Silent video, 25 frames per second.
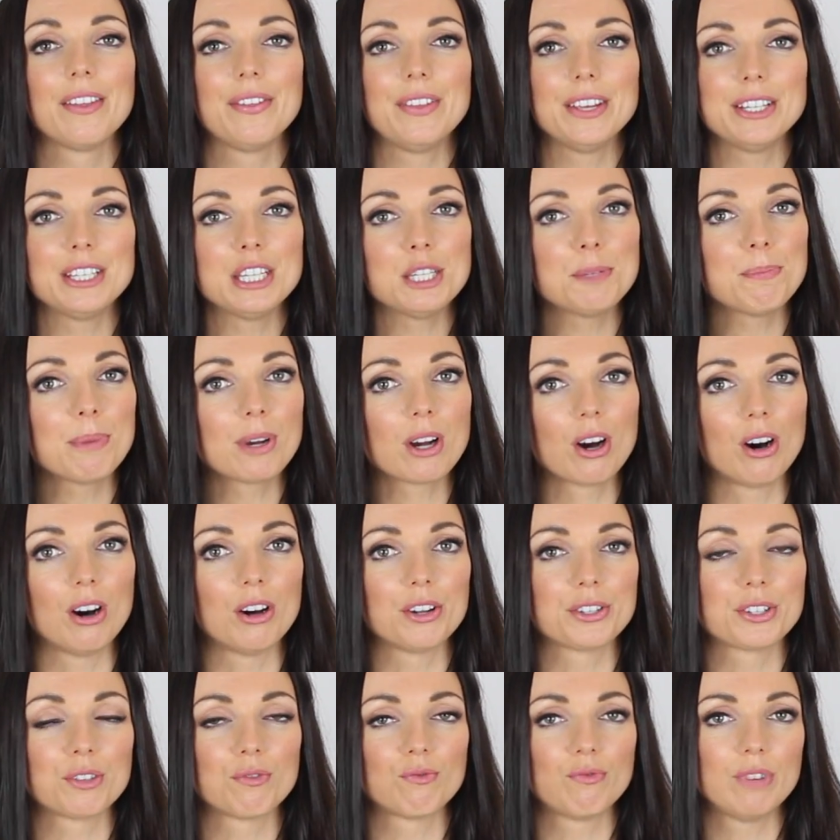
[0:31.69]
This is
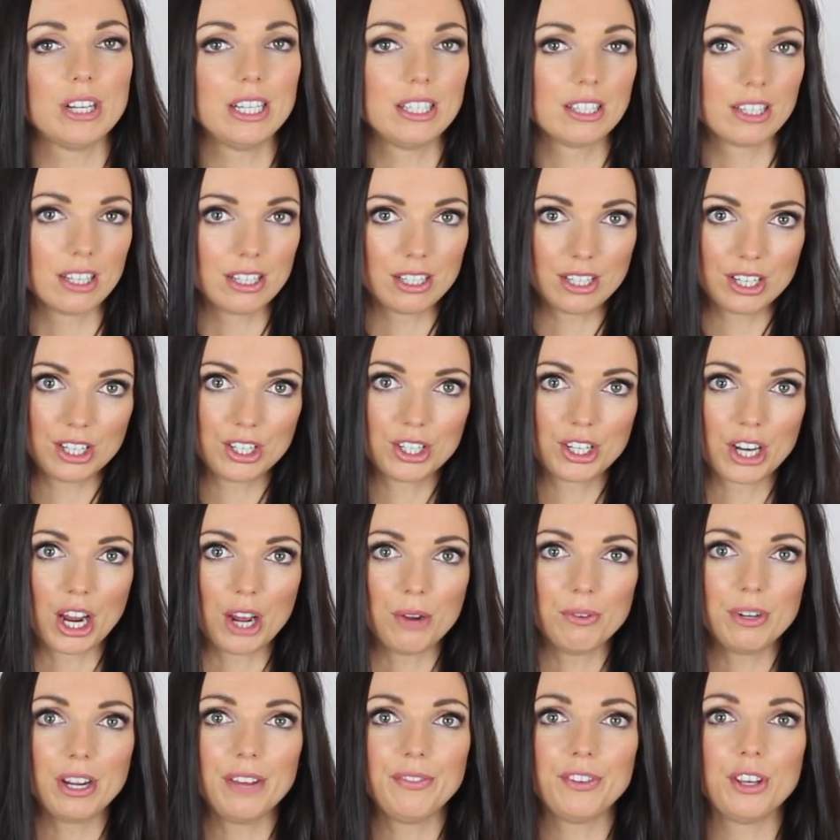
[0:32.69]
because research has
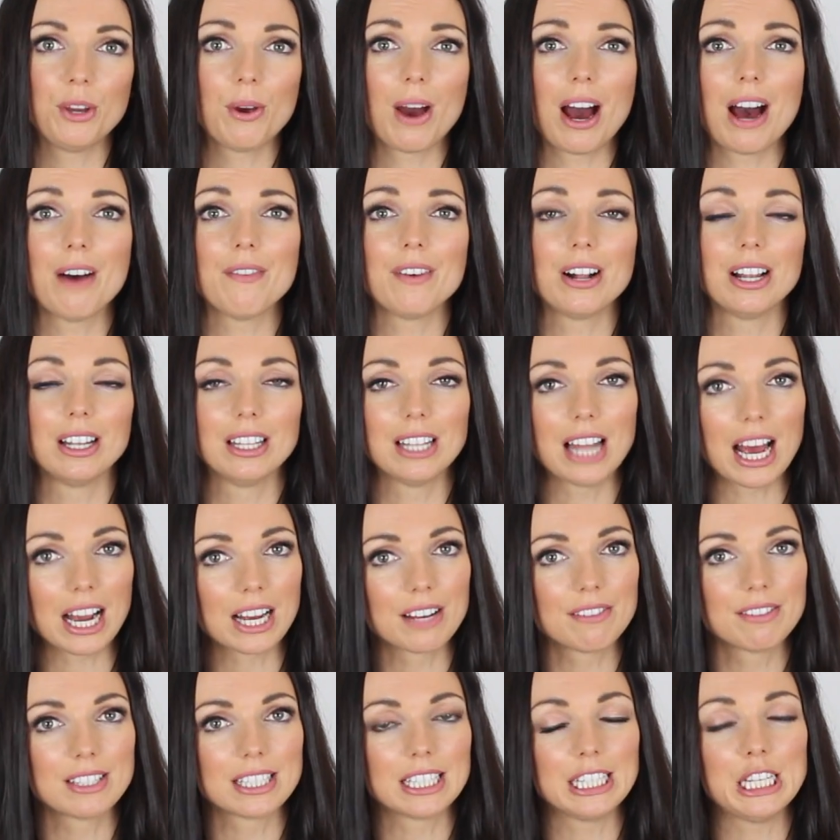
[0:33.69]
shown if you have a
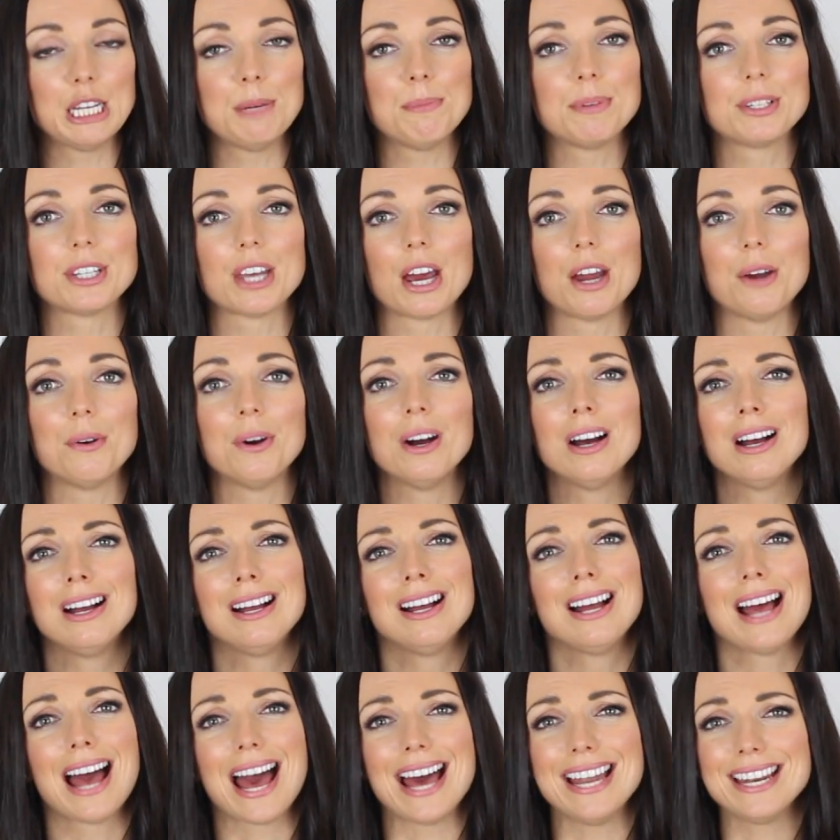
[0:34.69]
lack of sleep, so
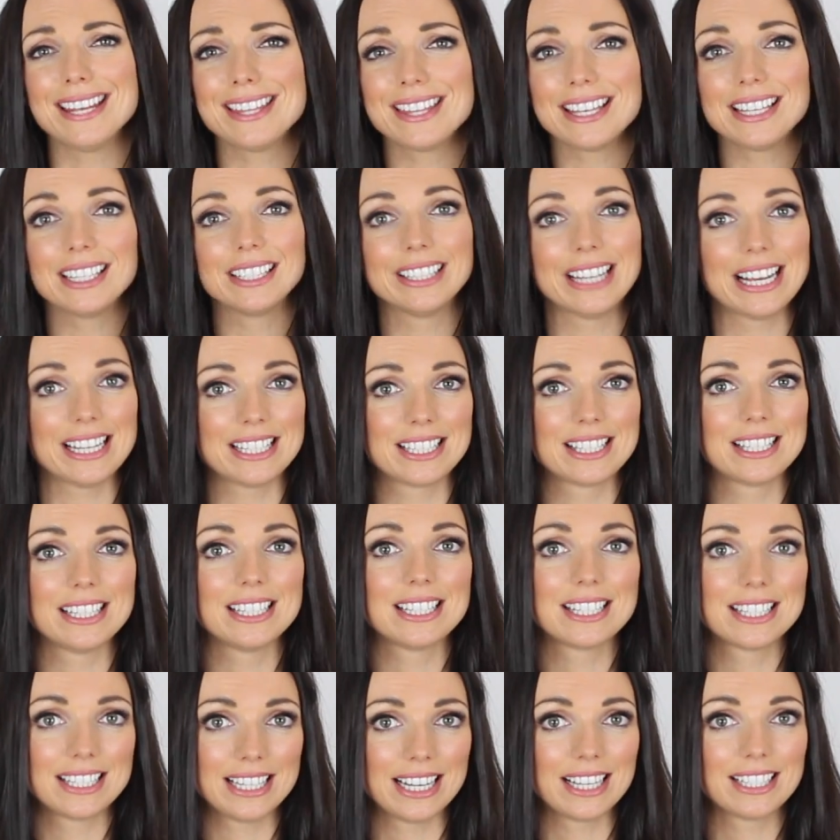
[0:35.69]
anything less
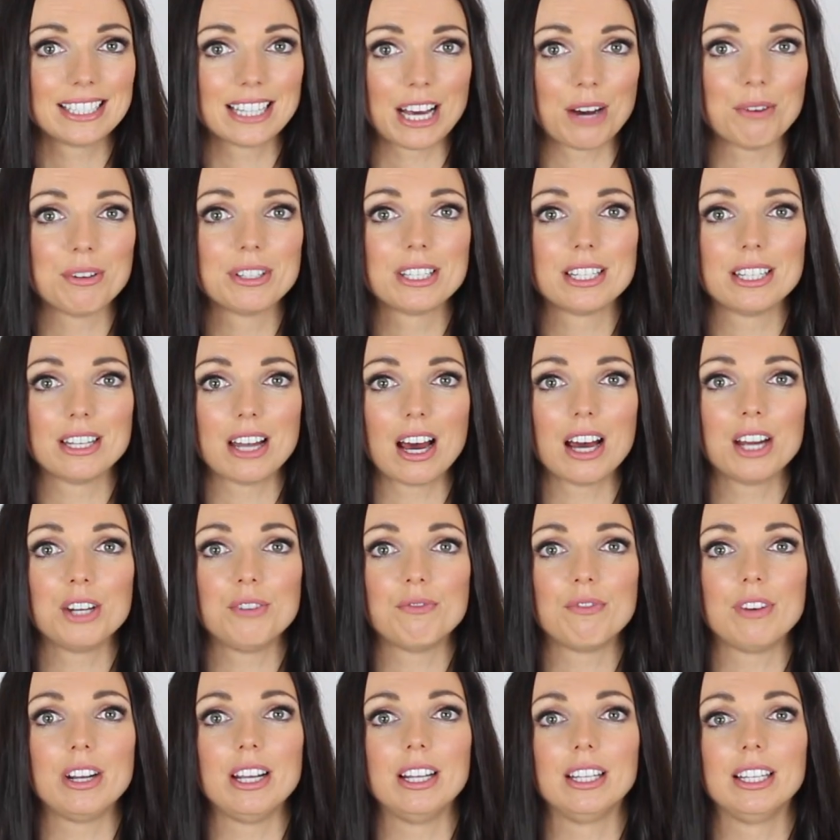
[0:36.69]
than 6 hours a
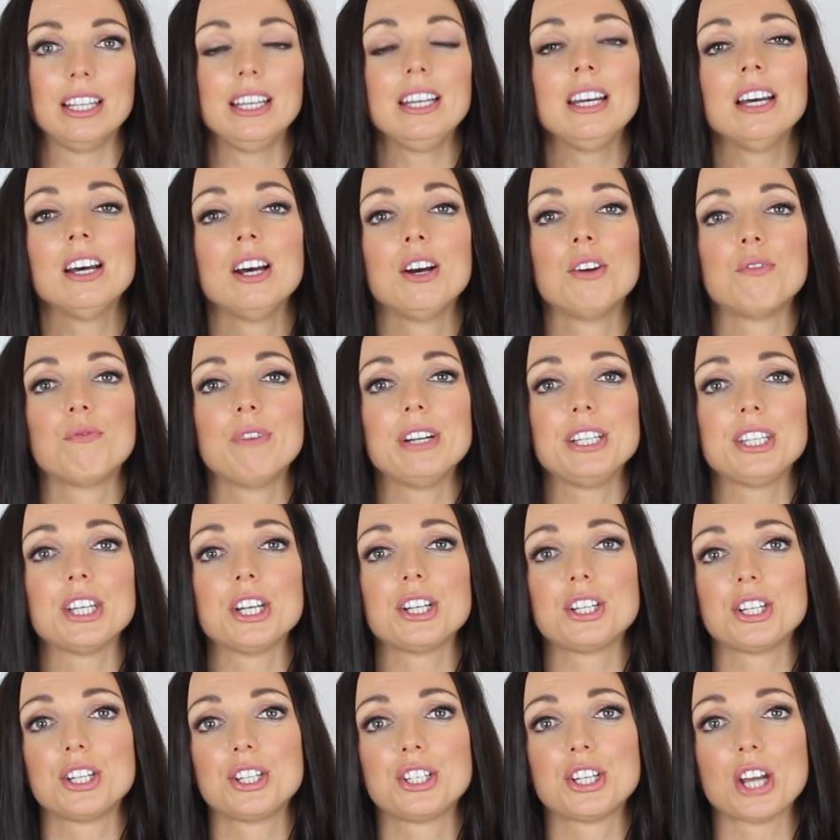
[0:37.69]
night really,
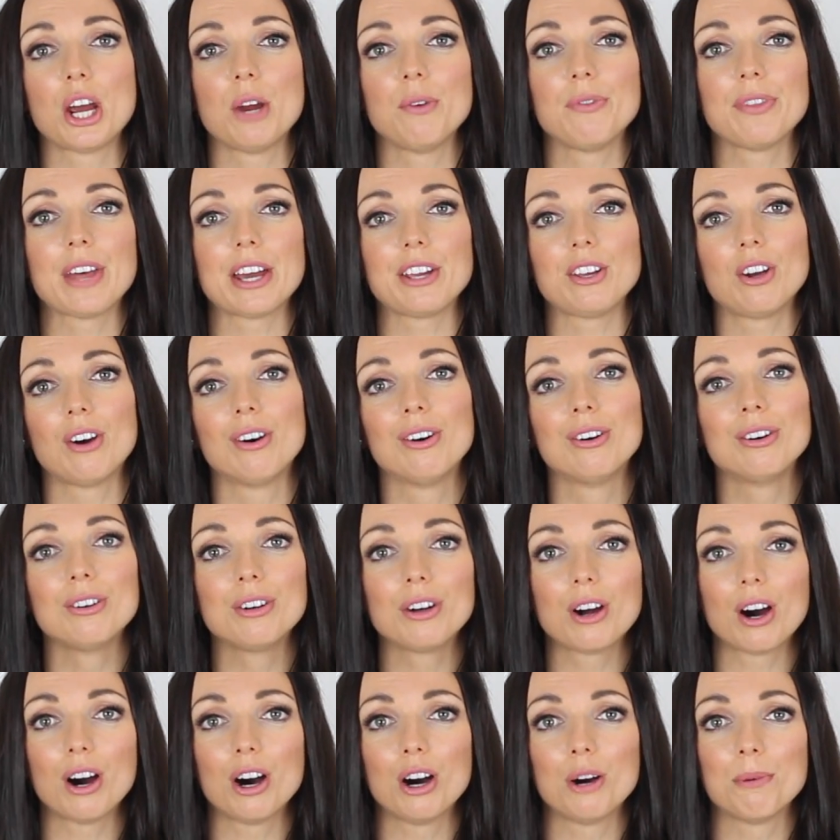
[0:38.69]
research has shown that your
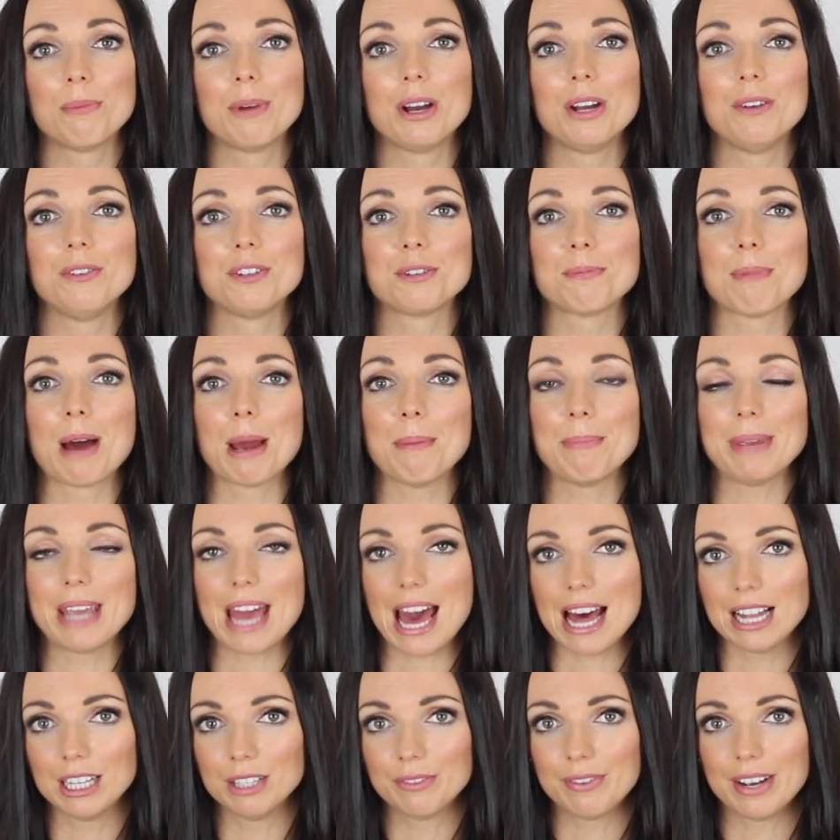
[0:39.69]
hunger hormones might
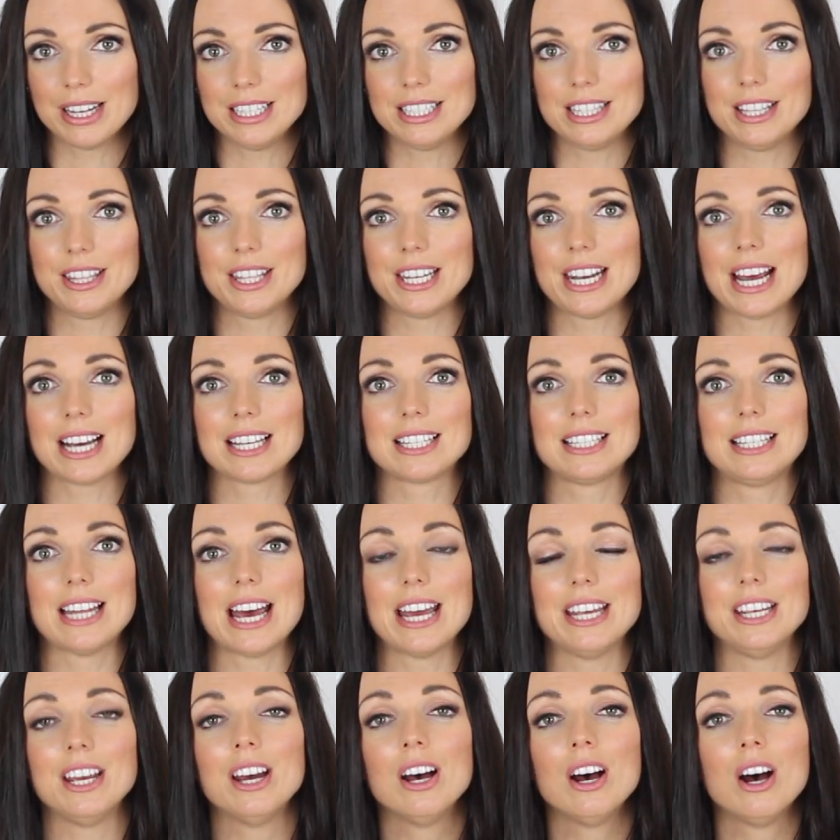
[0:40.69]
be elevated the next
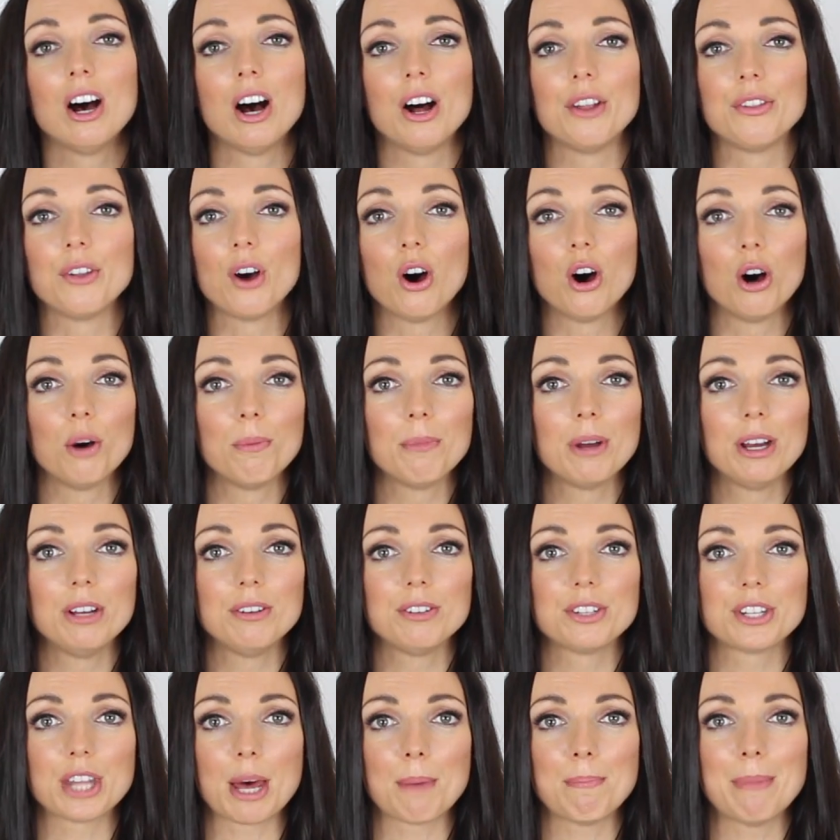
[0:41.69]
day and the
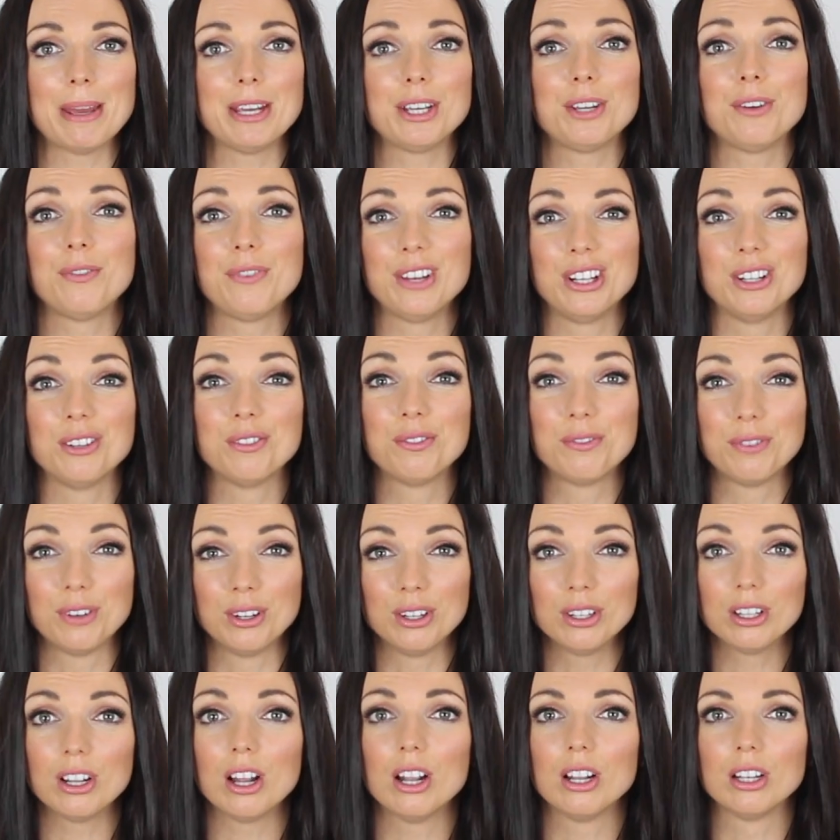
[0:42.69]
hormones that make you feel
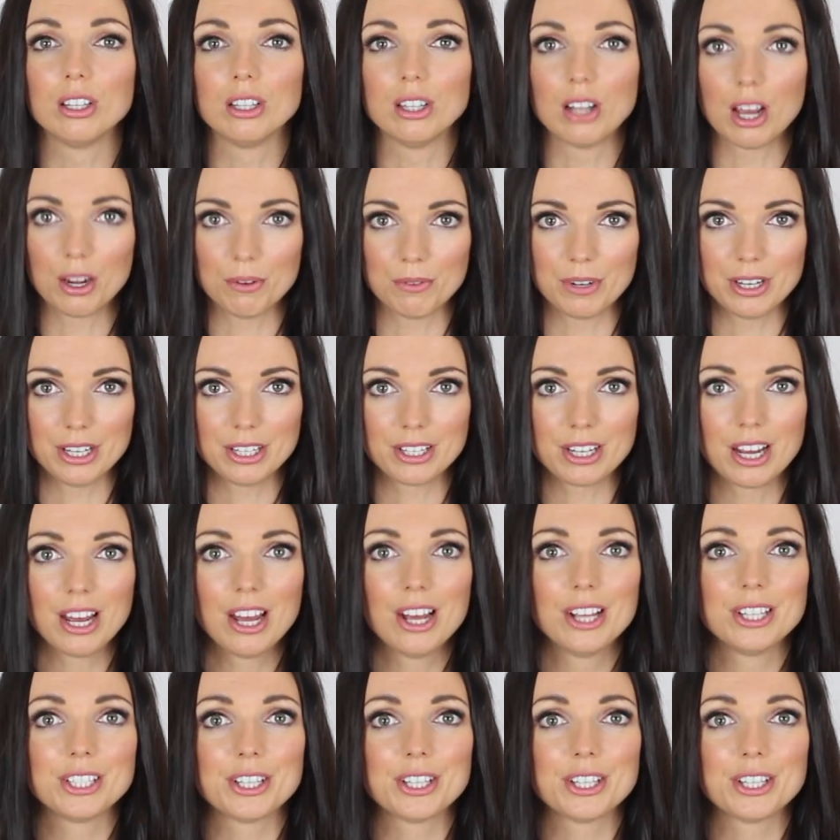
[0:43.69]
full are lowered.